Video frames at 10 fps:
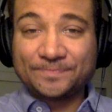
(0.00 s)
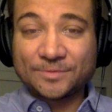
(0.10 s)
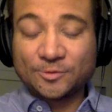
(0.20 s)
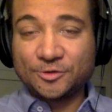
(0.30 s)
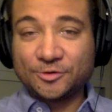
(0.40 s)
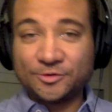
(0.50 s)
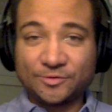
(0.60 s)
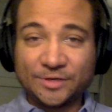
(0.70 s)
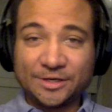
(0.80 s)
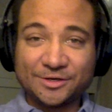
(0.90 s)

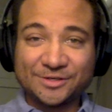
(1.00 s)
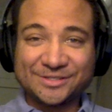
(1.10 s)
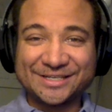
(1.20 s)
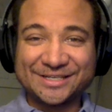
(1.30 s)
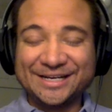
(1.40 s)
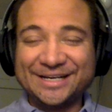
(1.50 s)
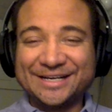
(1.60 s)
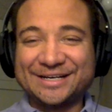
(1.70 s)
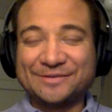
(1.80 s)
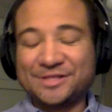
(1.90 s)
103ers.
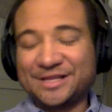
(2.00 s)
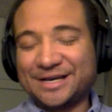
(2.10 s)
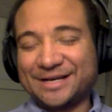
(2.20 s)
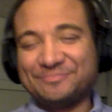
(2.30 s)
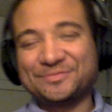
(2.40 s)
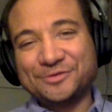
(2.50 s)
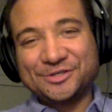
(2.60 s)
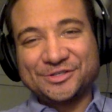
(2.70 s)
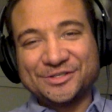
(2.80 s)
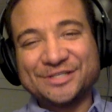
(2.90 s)
With that,
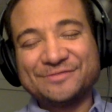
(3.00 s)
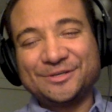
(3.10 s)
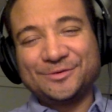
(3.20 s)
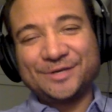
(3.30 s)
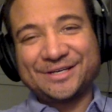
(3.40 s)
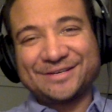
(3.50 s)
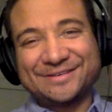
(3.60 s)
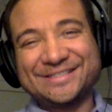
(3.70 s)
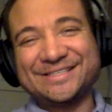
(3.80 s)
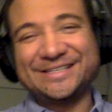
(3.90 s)
wish you a lovely week.
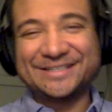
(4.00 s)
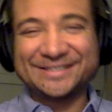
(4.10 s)
See ya.